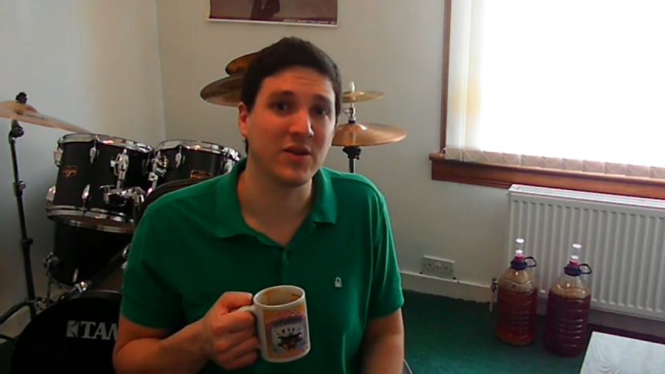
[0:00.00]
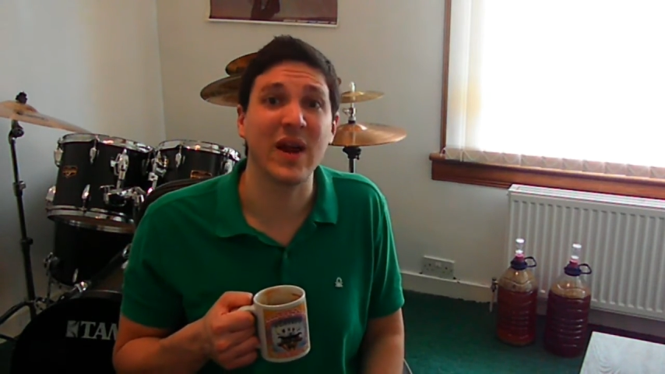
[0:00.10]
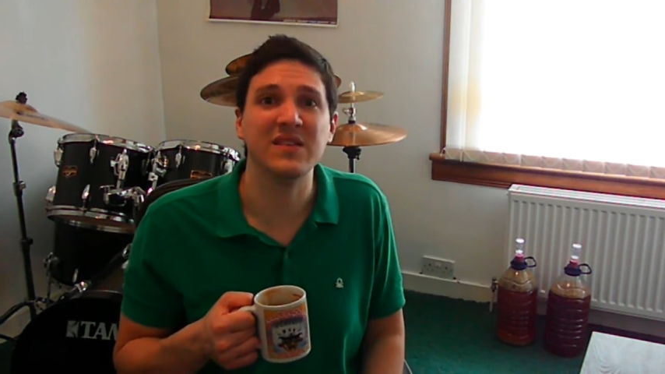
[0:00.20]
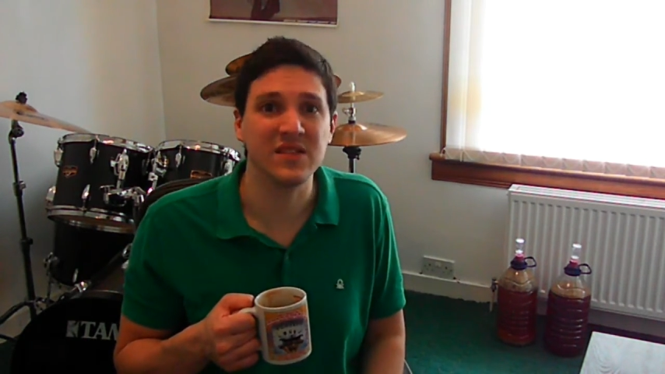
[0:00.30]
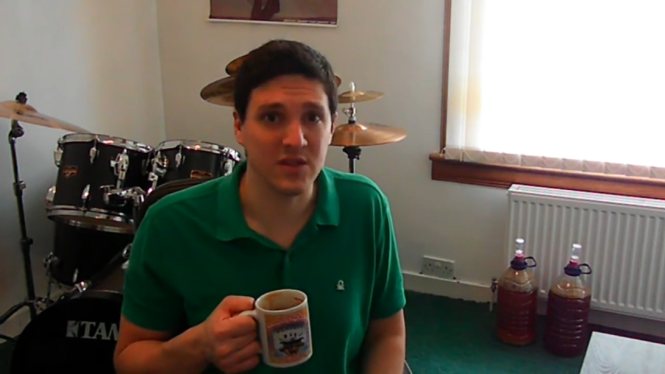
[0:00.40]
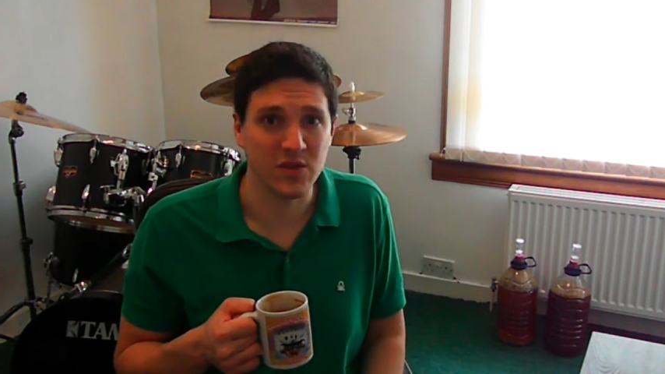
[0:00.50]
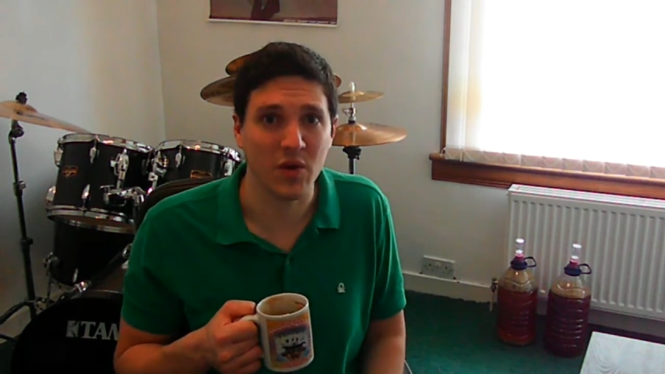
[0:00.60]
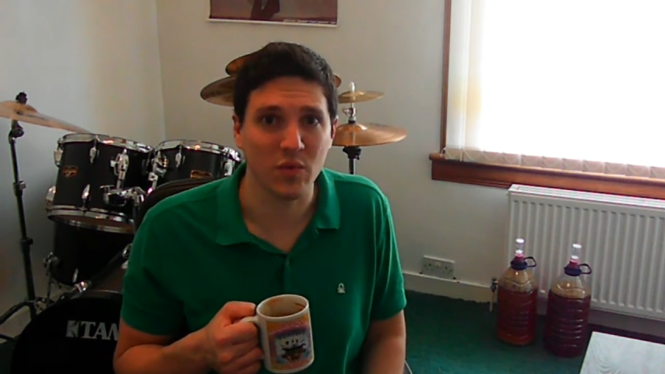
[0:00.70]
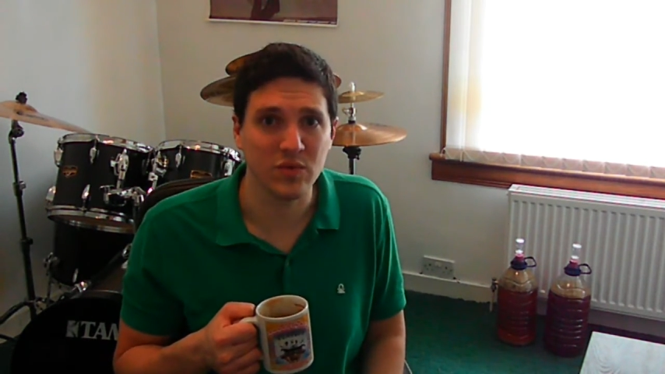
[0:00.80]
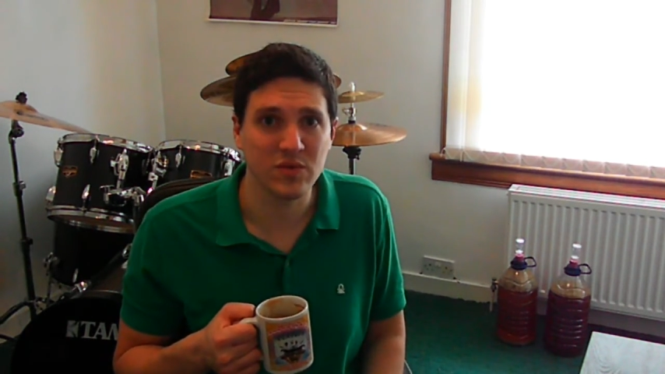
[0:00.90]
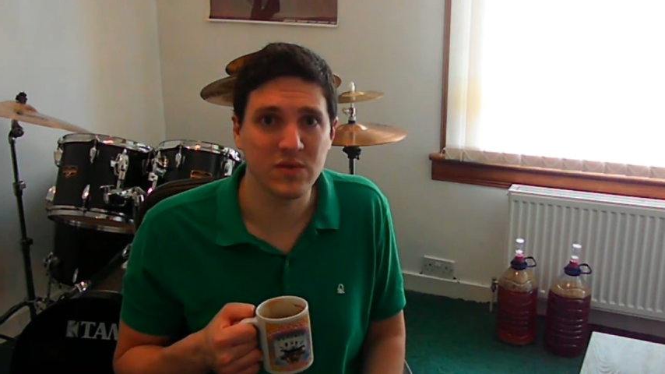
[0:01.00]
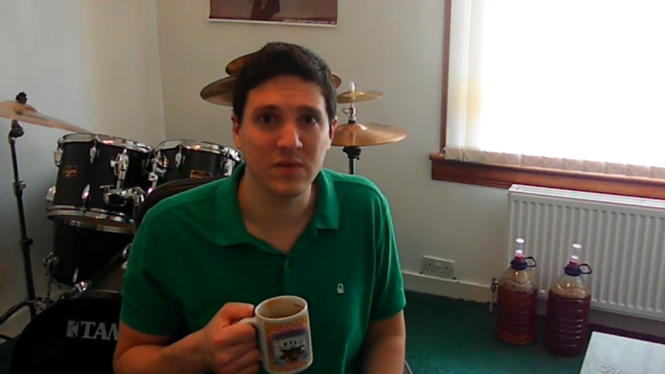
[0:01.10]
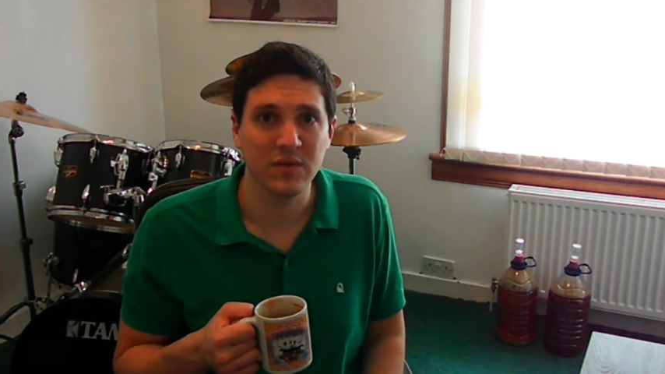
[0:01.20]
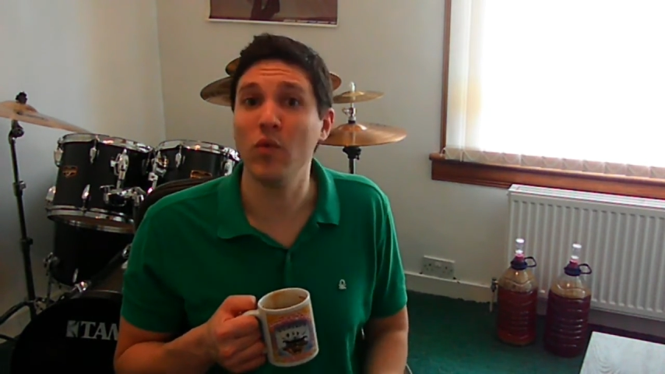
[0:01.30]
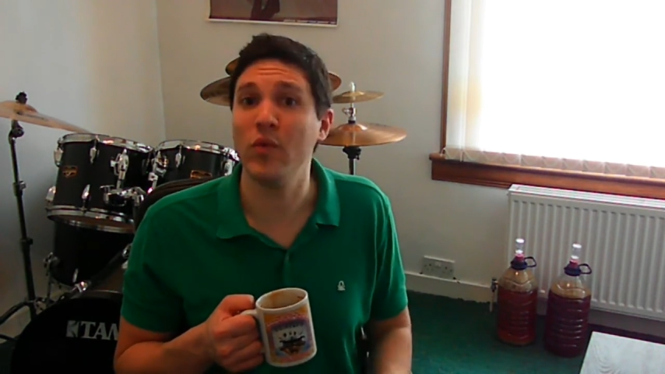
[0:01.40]
grassy tones,
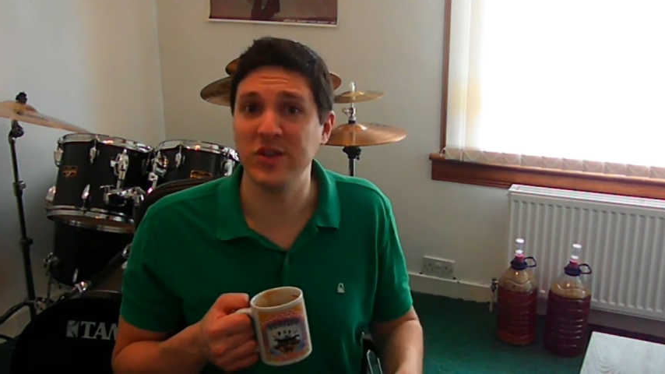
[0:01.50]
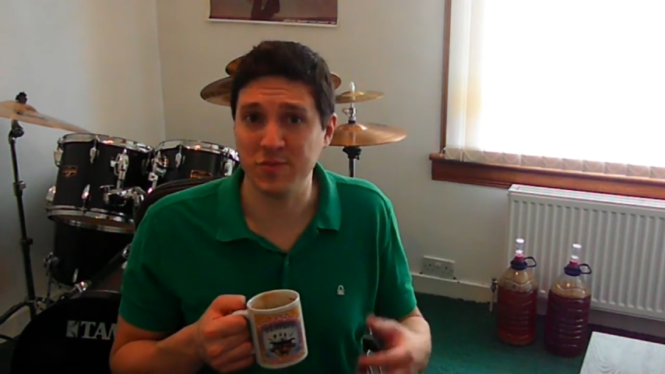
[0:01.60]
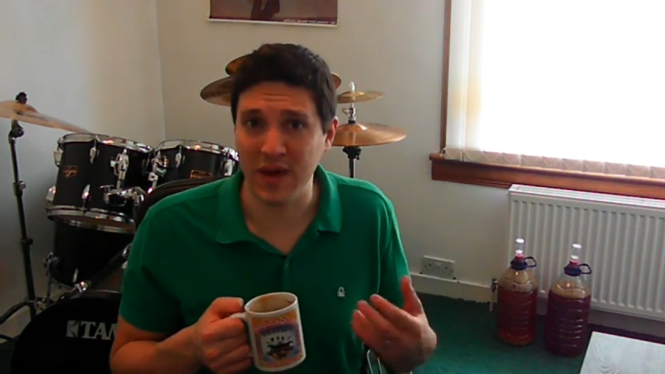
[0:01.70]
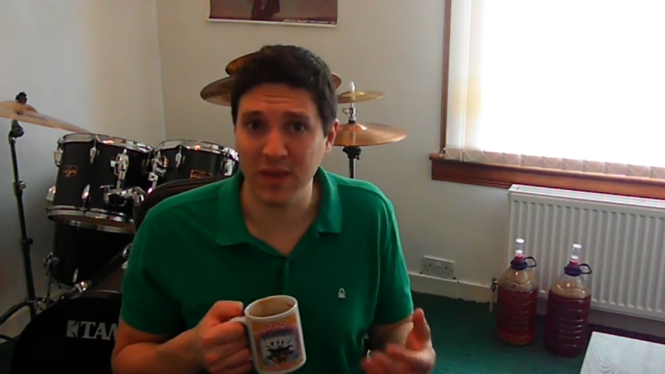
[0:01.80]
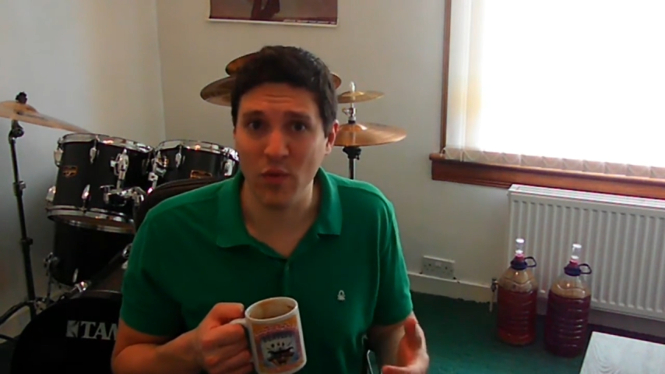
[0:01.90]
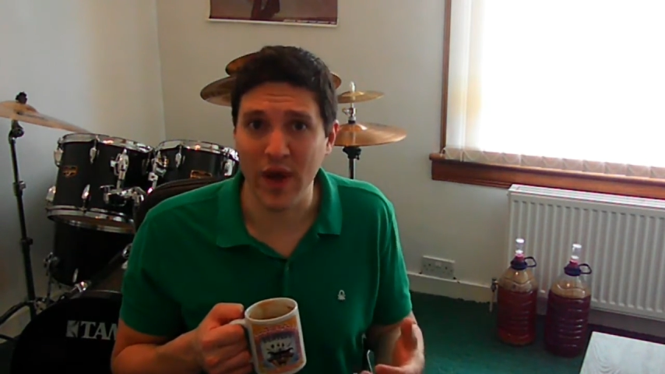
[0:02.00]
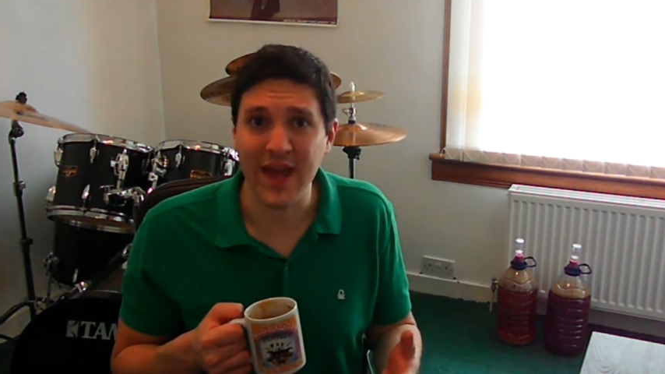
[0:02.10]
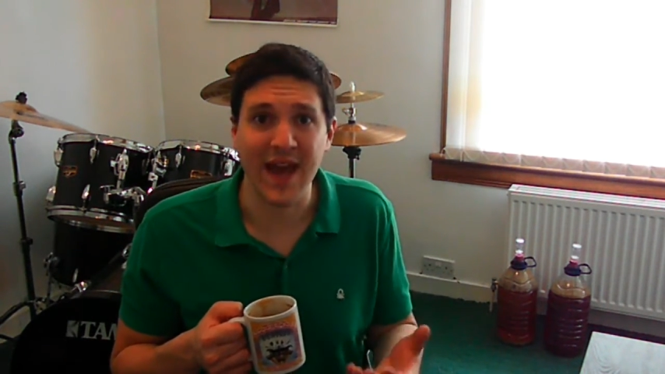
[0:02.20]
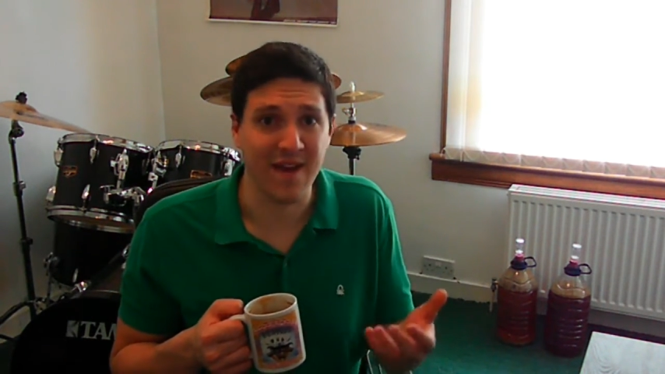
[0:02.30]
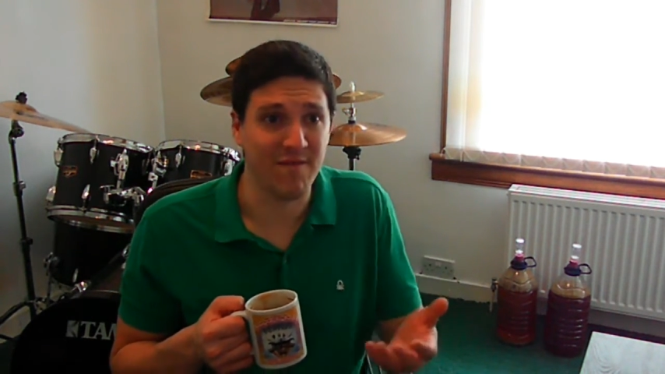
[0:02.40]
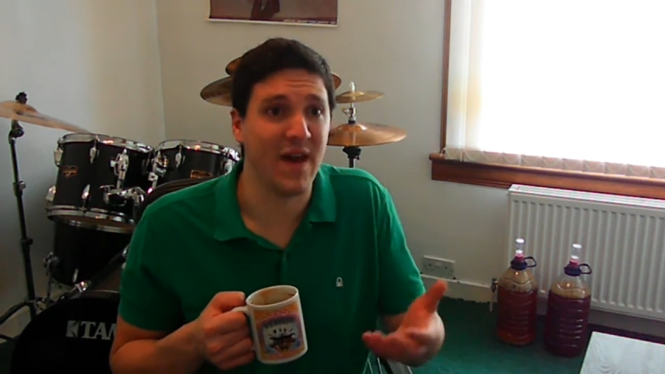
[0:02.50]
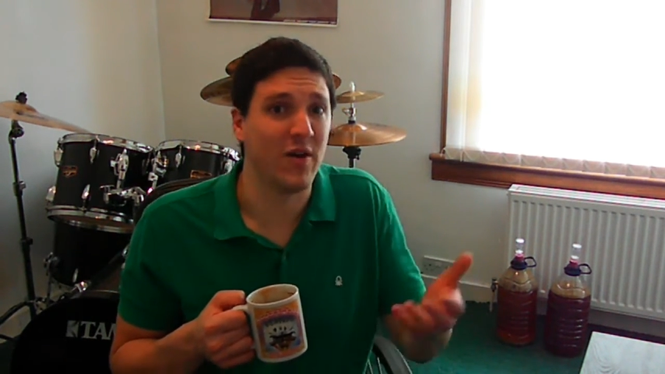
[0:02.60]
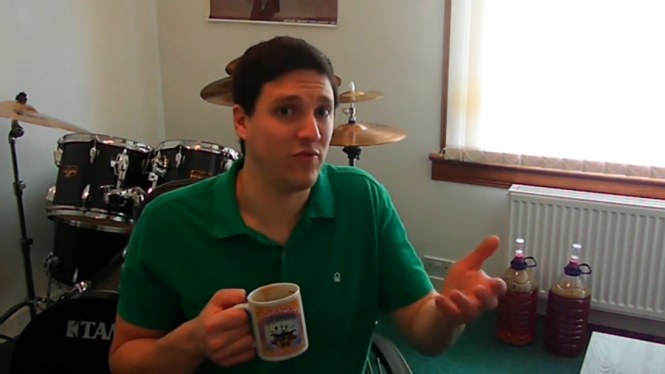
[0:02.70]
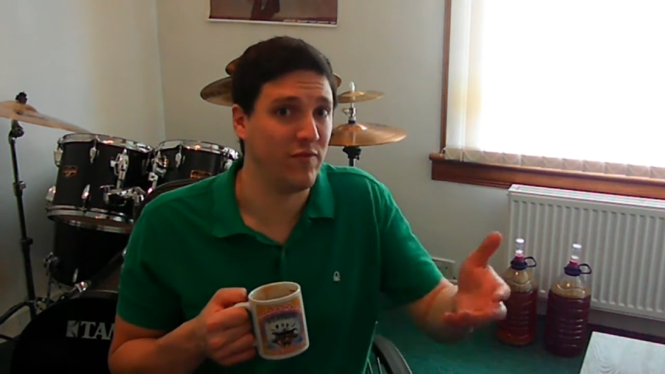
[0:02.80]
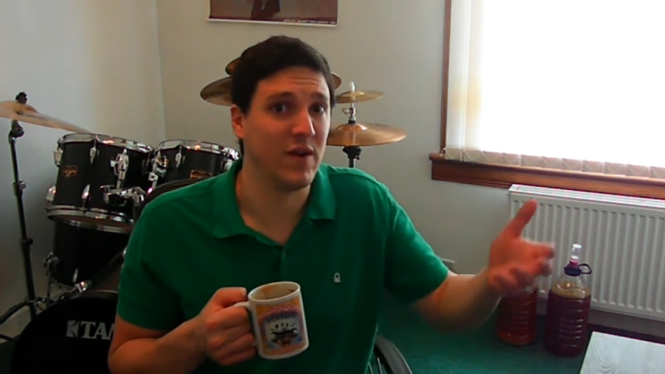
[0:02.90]
which, by the way, I have
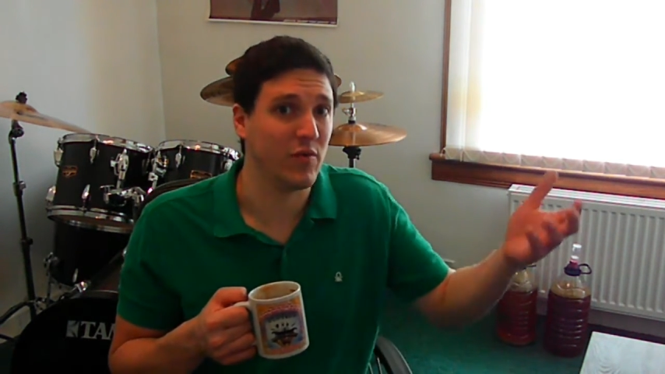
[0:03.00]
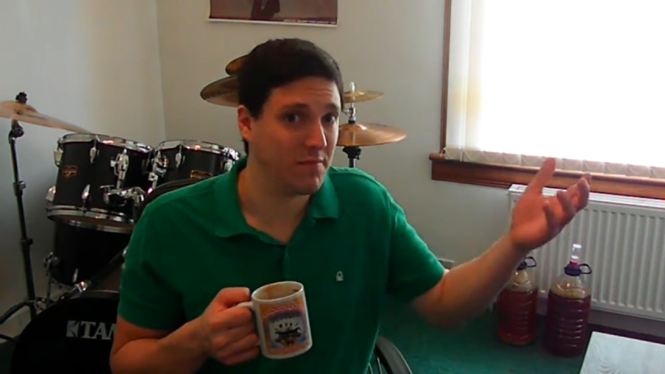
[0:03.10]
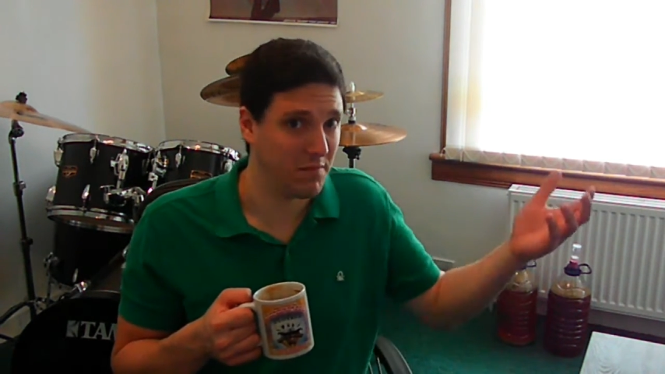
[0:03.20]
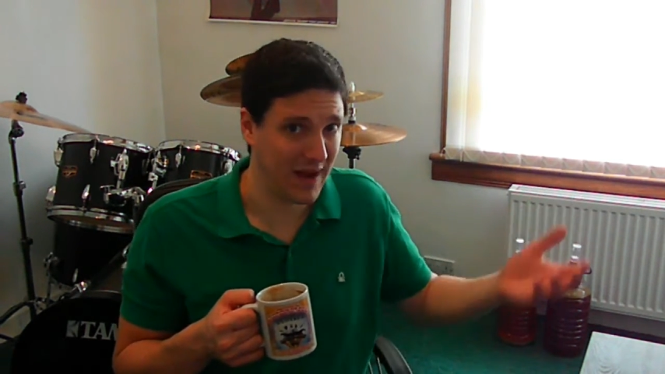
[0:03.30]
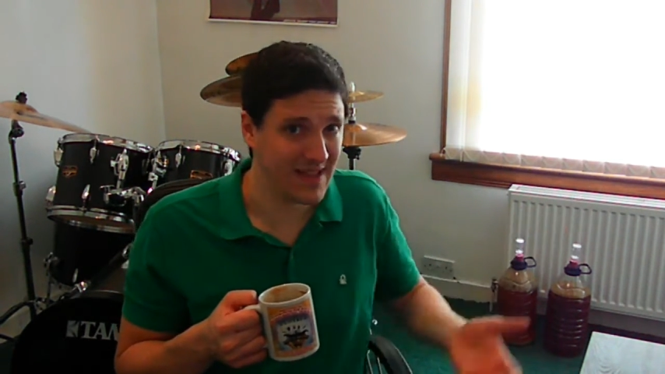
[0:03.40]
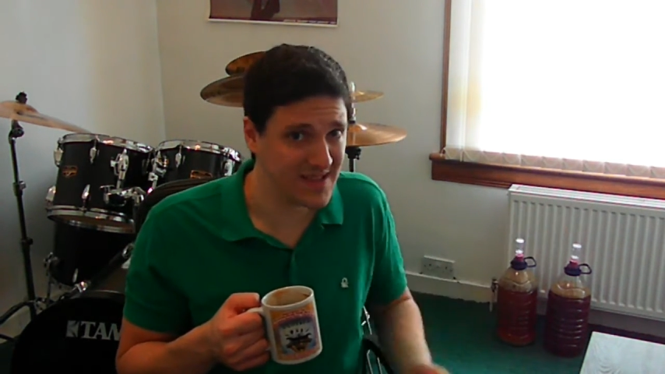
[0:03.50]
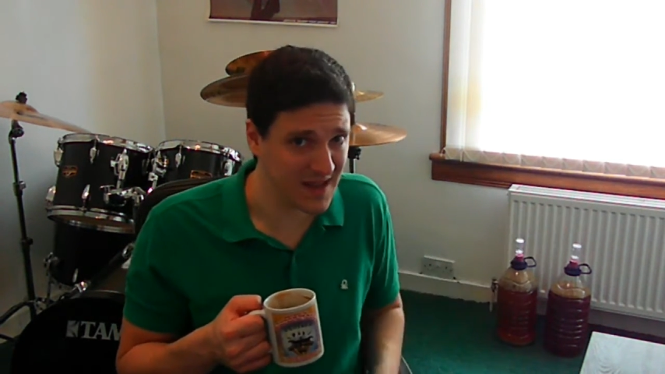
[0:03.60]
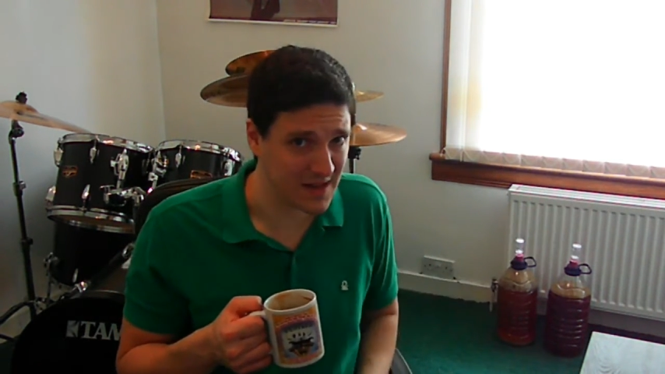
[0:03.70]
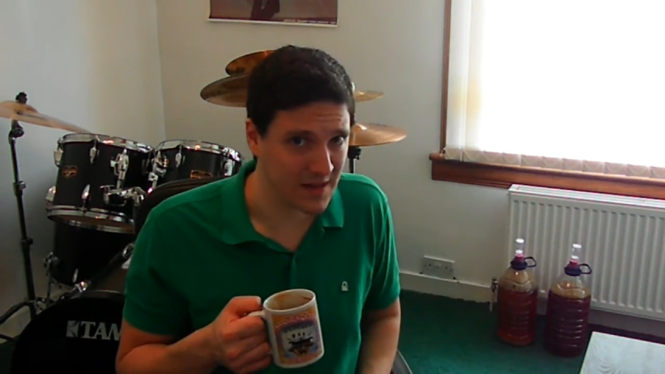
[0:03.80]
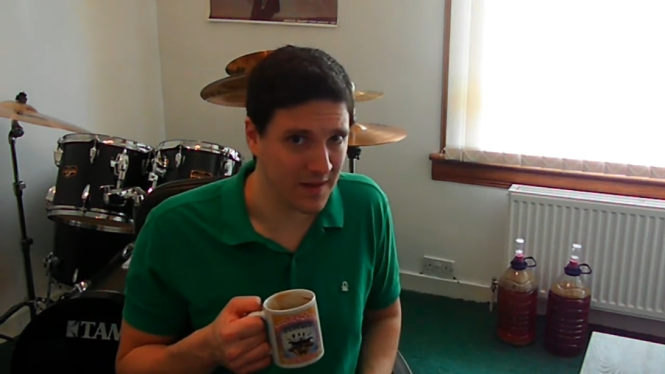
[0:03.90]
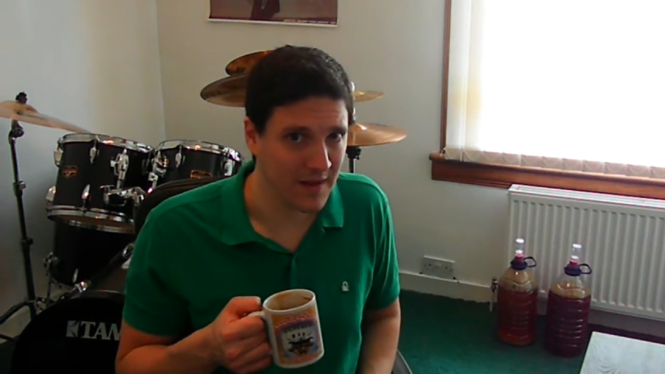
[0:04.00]
found very pleasant.